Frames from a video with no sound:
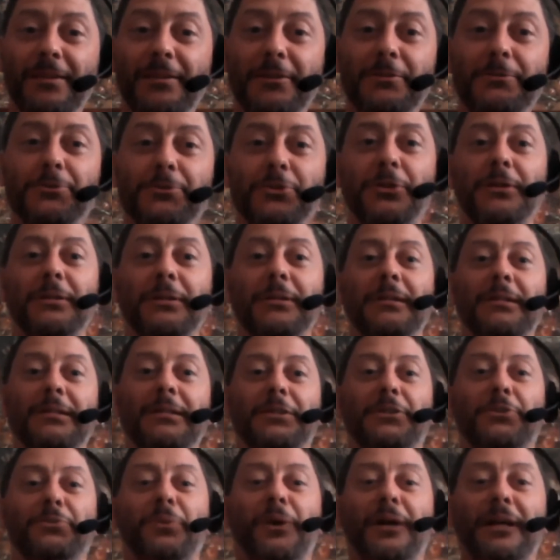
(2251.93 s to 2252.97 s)
So
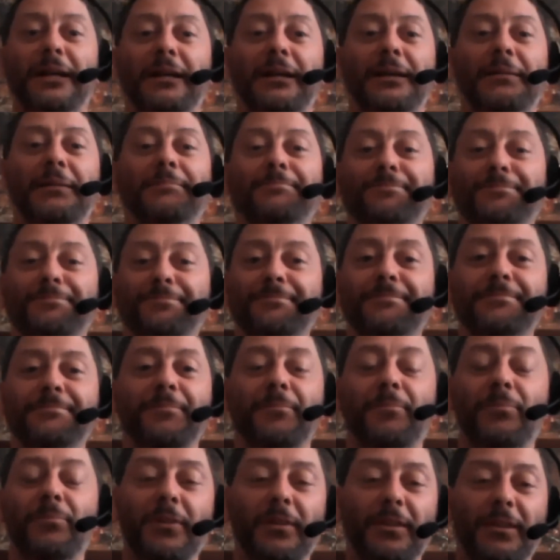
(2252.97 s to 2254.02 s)
that's why I
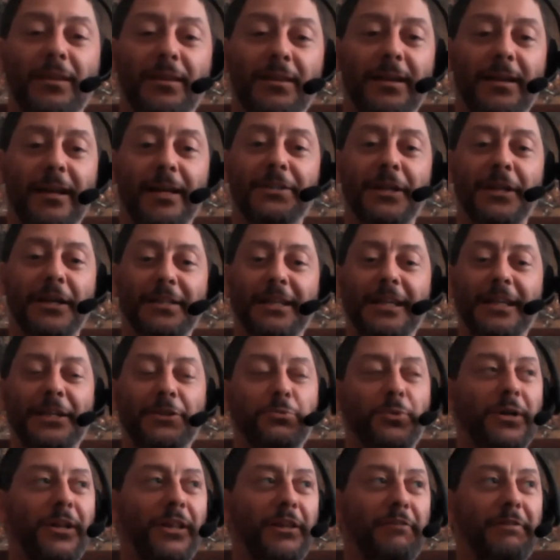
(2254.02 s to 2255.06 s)
think that's
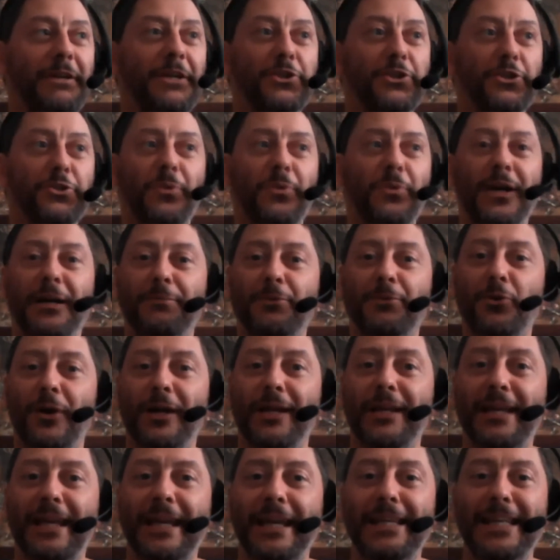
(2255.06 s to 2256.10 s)
one of the reasons why I'm quite
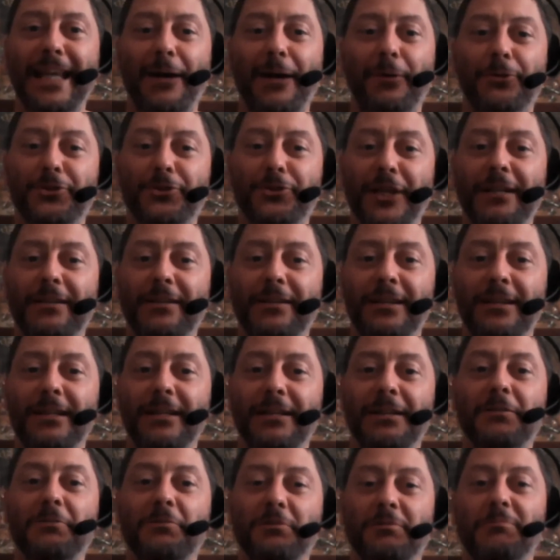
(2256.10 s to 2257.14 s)
keen now on saying
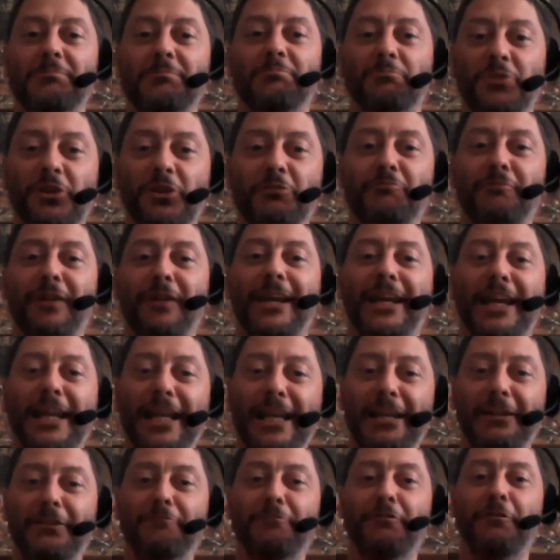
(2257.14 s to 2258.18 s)

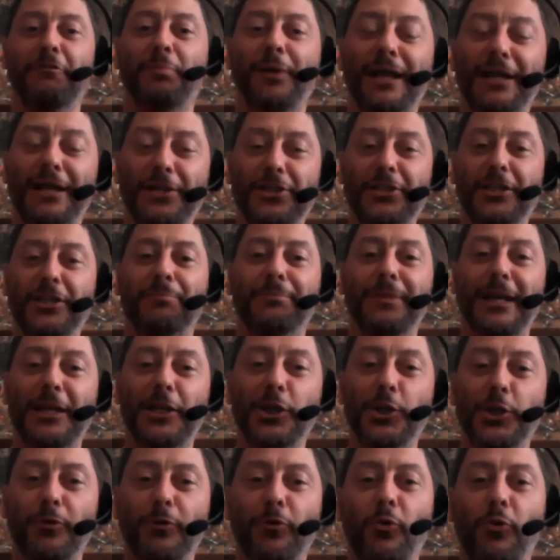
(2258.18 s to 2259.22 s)
regularly replace and update
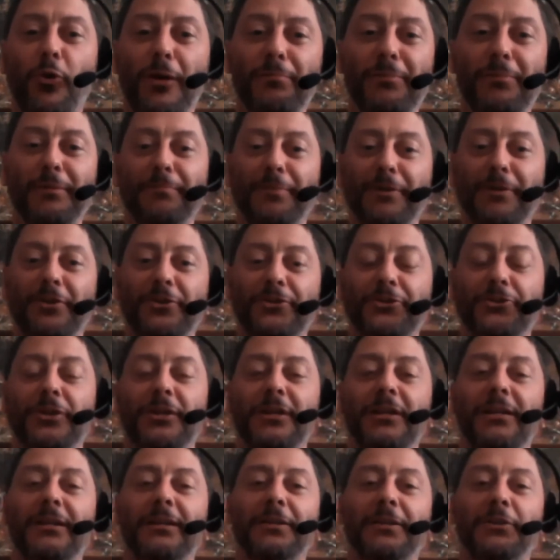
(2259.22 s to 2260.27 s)
your equipment, because
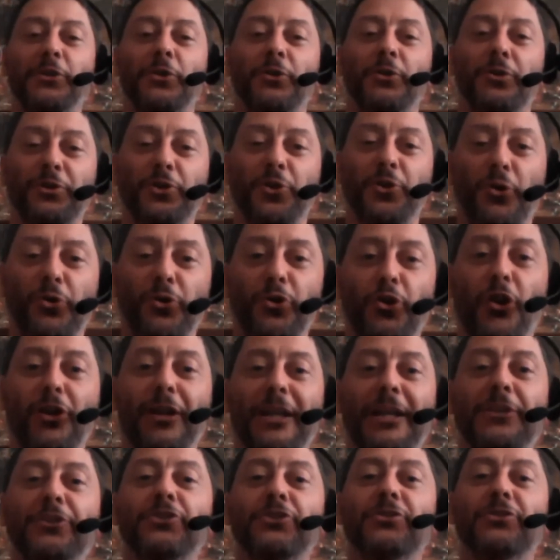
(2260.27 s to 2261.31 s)
your
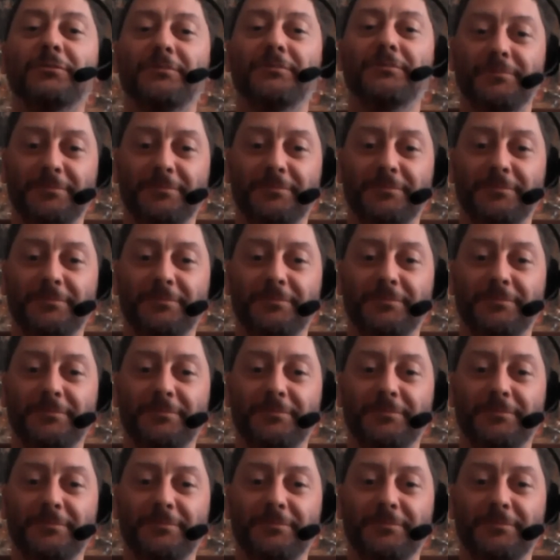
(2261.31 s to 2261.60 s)
knowledge